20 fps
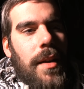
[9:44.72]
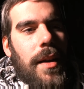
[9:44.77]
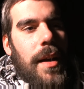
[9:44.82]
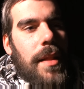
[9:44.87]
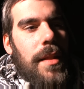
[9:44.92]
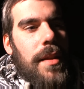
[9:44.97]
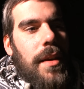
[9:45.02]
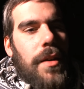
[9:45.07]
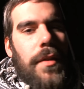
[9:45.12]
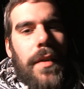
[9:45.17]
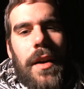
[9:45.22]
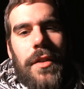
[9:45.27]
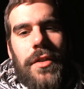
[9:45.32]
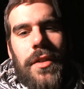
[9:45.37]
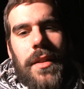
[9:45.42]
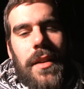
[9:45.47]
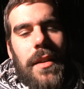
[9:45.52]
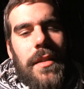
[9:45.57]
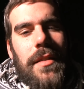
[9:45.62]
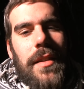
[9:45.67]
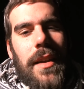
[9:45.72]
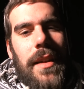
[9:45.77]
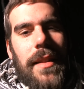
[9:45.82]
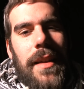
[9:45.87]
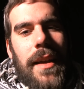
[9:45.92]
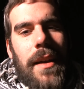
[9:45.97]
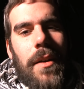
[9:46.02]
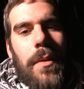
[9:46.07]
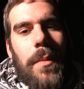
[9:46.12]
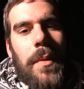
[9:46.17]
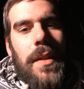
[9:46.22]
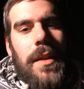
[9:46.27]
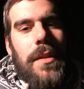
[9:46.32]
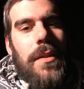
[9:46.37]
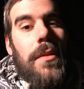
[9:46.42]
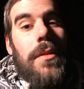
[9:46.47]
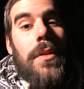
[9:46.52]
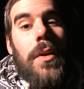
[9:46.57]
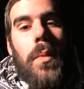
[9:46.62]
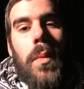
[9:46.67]
and the aggression they send out when they
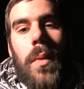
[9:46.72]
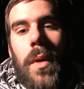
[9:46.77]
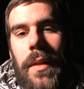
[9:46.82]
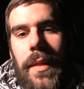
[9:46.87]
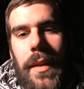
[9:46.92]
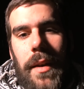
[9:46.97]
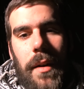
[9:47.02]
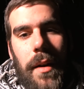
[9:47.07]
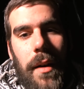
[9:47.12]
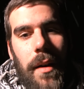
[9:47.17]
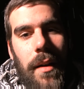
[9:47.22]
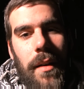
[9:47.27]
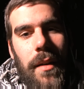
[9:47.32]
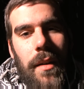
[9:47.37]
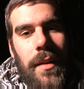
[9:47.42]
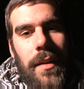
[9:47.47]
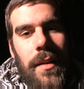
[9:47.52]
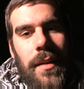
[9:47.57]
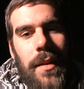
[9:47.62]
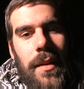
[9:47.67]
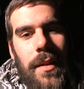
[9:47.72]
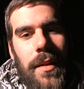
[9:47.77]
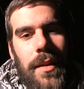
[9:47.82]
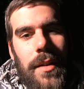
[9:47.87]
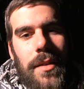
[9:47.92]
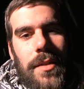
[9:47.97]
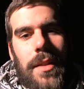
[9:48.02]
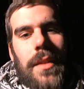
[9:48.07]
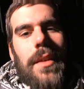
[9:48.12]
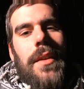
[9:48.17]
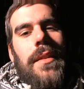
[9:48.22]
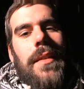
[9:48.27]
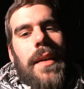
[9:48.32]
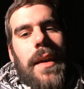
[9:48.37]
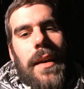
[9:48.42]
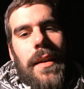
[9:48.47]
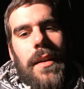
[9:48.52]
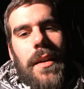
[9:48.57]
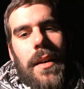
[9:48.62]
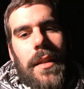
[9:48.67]
don't know what they are, so they
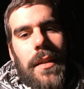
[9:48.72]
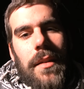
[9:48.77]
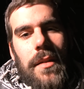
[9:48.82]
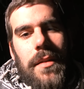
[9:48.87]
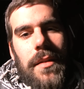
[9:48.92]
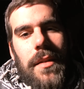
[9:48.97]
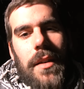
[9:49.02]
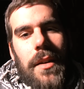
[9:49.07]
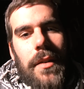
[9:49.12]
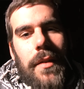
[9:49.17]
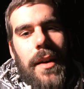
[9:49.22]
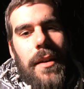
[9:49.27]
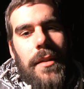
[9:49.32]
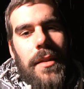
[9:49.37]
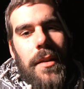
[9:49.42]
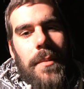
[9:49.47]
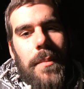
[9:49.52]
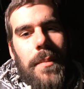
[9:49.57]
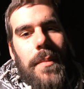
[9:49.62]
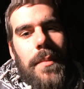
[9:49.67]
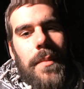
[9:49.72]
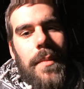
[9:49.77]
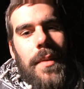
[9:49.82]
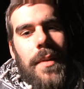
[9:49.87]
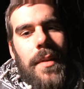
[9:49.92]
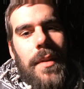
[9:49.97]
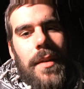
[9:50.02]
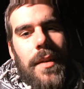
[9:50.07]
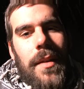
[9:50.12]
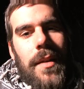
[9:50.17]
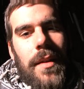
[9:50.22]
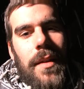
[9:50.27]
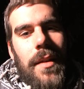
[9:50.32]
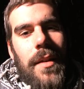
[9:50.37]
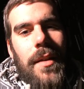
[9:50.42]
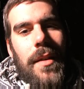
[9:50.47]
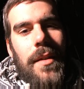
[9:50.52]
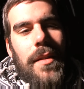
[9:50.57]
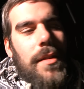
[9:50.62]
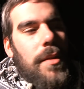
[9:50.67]
attack others around them.
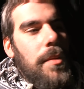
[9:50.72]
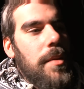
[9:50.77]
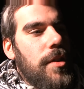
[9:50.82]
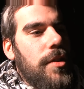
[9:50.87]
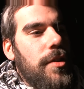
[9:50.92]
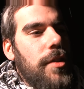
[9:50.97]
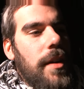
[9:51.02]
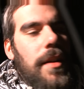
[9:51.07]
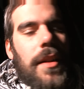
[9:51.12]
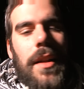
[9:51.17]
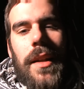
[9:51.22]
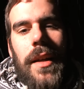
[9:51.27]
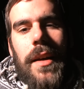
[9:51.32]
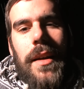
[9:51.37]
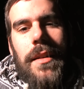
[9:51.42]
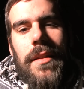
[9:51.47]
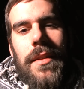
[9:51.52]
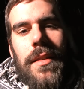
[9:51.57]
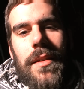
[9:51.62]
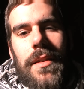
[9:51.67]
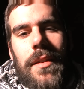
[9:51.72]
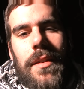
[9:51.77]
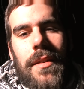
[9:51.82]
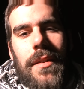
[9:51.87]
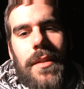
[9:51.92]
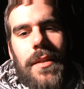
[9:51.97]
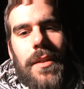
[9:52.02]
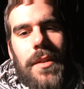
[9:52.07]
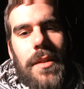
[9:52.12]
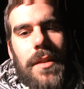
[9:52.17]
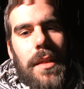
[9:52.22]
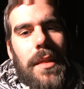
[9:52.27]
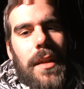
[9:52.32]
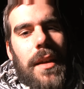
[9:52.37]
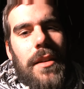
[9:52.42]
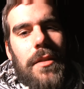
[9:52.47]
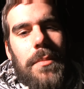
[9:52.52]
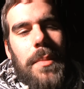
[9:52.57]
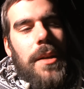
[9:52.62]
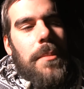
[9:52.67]
So when you shine a light onto
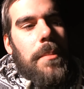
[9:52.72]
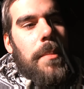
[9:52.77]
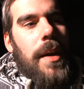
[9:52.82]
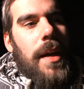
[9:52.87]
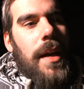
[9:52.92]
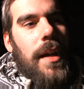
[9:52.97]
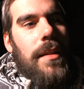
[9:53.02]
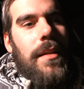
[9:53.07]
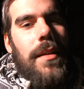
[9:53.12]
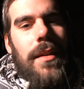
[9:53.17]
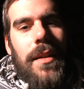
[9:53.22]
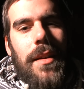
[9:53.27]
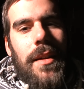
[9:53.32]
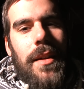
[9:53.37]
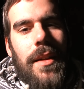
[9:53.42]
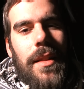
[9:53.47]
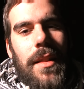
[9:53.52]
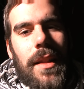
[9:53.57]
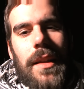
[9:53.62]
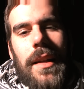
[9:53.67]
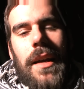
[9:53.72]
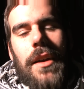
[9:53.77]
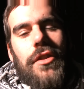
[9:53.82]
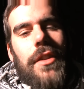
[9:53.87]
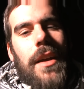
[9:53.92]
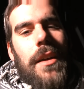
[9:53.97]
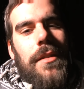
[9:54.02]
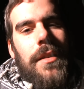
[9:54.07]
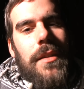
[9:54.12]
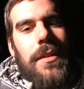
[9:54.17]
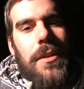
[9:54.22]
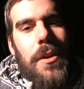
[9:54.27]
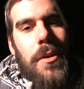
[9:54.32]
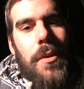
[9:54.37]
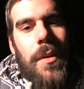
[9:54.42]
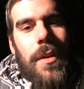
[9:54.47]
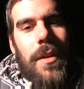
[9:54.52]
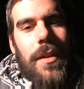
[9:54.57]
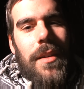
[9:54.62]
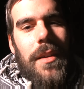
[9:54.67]
things being bad, they lash out at
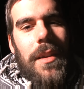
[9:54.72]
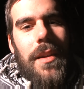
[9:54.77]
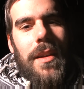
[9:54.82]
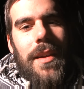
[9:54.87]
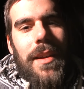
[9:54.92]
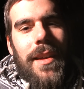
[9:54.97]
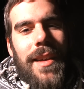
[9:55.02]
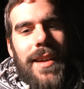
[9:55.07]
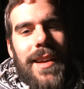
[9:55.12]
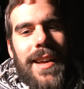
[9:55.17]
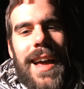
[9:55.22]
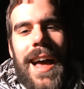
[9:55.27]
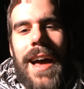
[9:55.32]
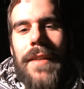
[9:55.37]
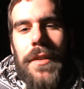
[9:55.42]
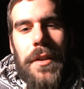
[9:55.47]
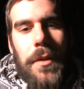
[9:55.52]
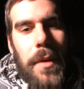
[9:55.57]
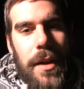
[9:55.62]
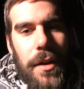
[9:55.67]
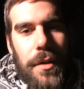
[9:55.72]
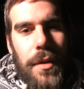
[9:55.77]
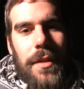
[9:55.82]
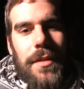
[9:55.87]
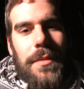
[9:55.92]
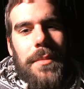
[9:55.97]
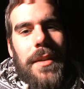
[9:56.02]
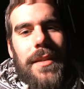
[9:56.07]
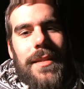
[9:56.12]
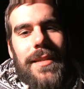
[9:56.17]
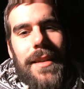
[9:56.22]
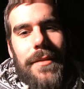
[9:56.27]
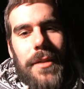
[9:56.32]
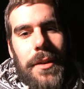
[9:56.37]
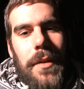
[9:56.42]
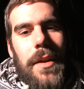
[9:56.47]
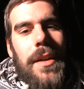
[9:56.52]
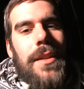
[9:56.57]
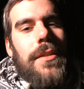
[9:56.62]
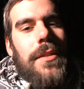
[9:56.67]
you. Have a great Christmas, have a
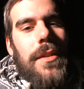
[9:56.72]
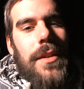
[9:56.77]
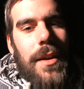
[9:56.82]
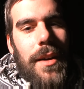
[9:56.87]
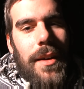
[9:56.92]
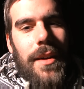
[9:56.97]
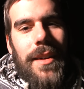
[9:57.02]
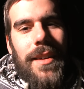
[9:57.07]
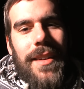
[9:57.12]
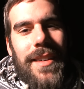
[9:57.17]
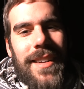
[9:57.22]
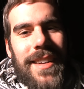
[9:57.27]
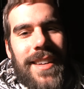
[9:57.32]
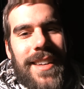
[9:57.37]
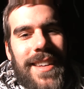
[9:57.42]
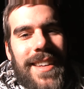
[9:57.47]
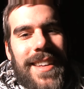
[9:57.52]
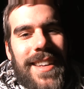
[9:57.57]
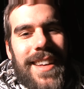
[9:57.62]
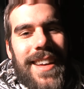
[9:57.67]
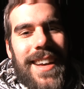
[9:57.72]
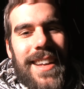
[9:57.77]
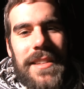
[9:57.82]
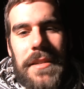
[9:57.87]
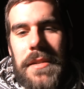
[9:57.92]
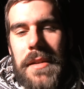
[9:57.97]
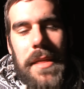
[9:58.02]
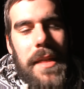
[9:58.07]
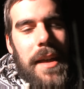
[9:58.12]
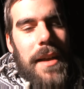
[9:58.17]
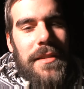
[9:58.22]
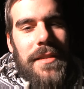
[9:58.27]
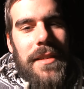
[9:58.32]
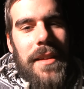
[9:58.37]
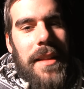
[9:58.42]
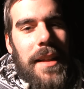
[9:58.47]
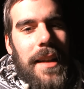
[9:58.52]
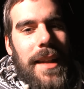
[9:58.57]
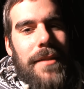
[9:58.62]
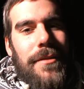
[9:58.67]
great new year, and
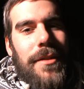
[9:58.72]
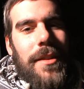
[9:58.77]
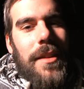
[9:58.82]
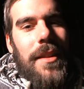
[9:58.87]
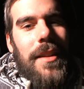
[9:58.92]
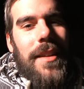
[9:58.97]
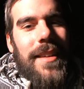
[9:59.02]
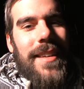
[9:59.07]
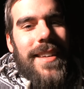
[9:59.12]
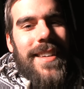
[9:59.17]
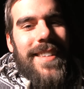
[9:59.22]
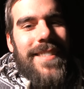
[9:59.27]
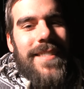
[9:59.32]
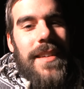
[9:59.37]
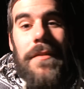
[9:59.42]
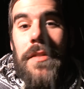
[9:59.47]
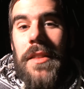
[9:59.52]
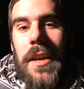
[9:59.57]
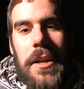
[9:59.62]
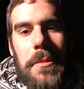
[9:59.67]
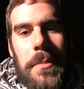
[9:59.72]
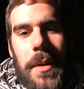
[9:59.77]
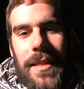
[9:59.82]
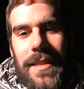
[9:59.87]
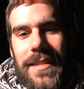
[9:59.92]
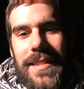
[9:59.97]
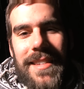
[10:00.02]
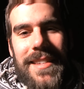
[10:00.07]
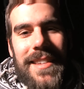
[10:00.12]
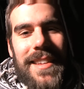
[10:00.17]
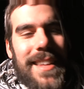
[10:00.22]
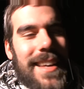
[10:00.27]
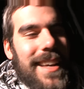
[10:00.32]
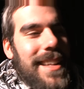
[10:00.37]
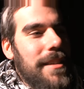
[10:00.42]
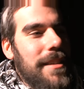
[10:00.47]
2011. We have 9 months until the